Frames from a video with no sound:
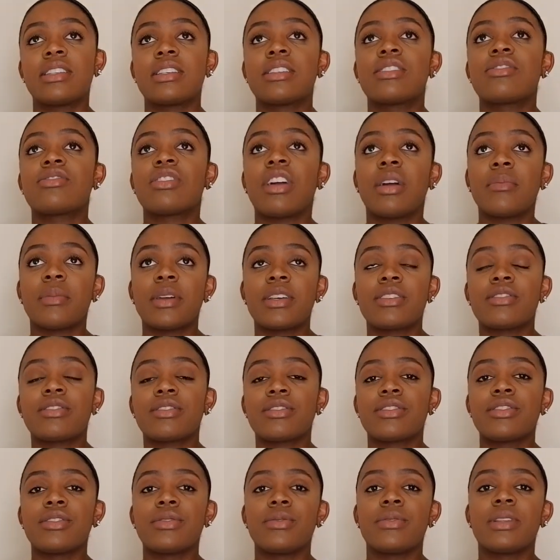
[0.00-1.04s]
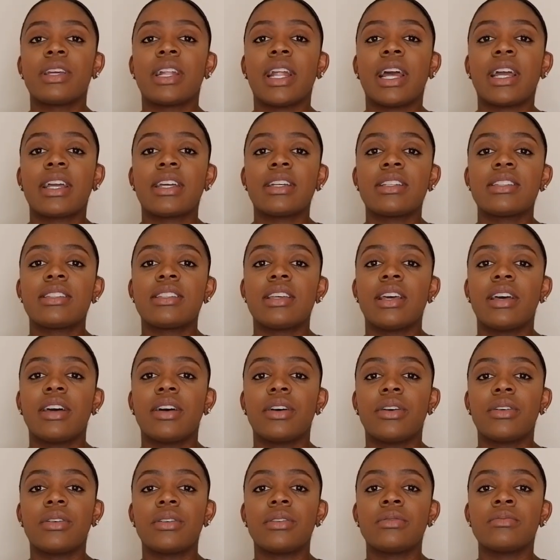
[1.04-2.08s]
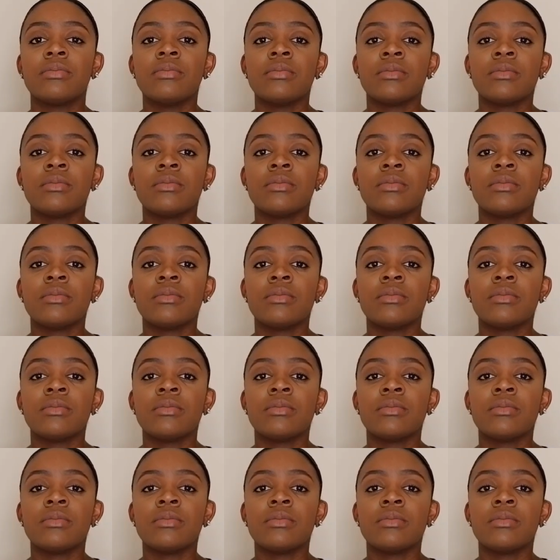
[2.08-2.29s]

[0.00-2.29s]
this trimester too that I could tell